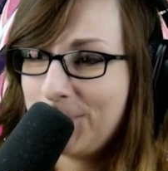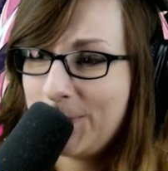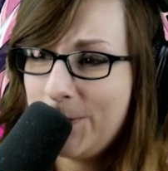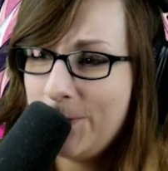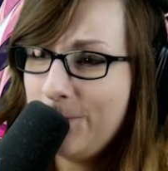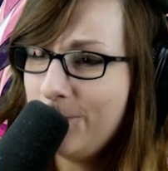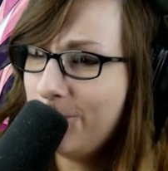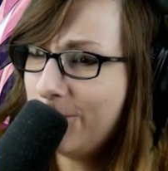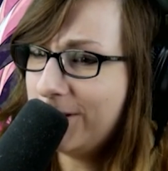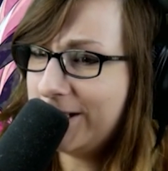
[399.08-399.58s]

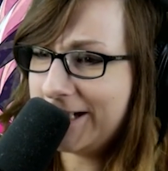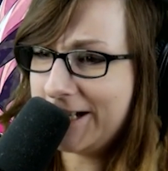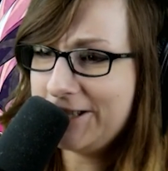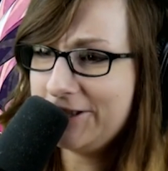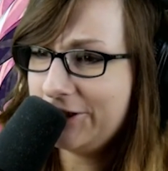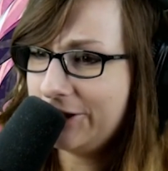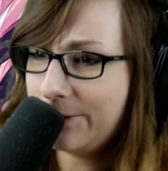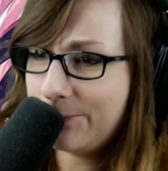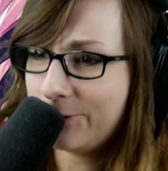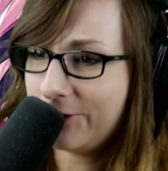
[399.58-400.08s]
oh, it doesn't
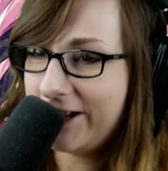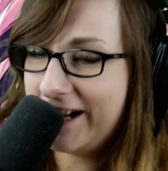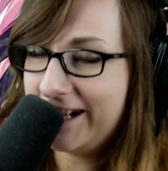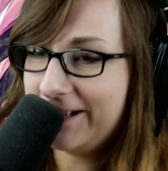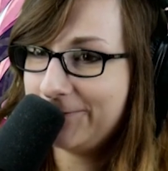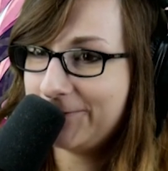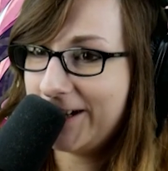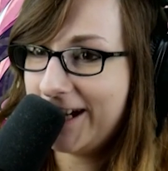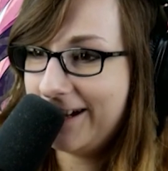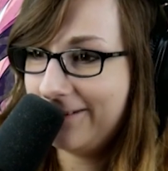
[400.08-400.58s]
do the boy any
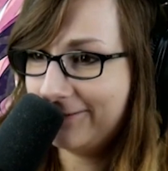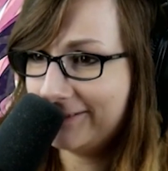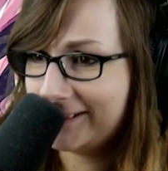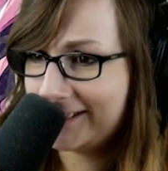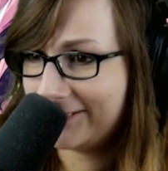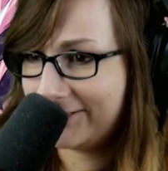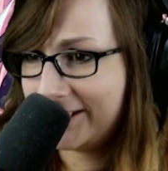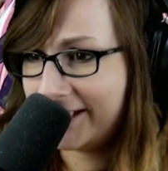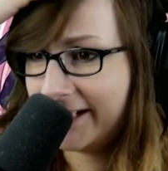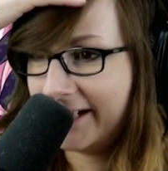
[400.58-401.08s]
favours,
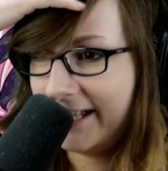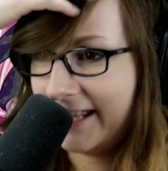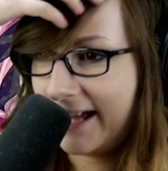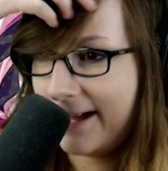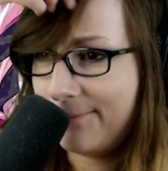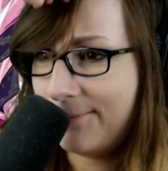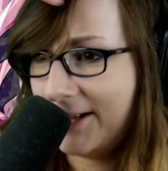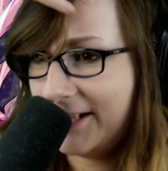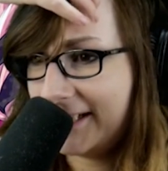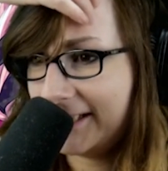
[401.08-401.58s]
I'll tell you
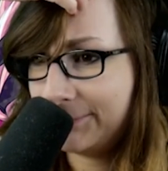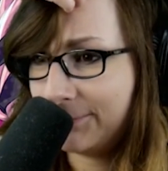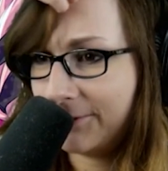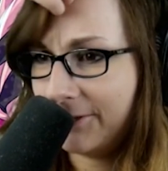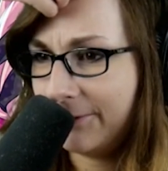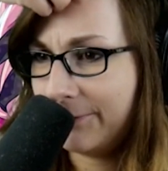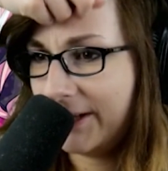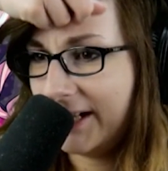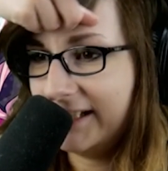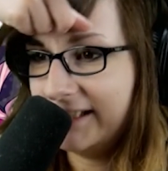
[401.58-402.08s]
that much. That's probably
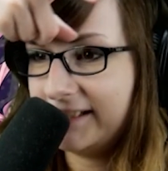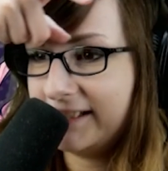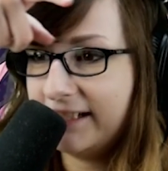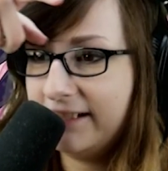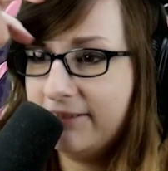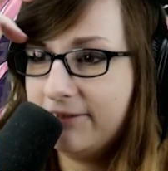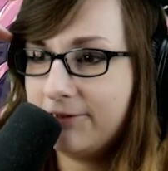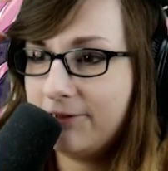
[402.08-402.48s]
why he's single,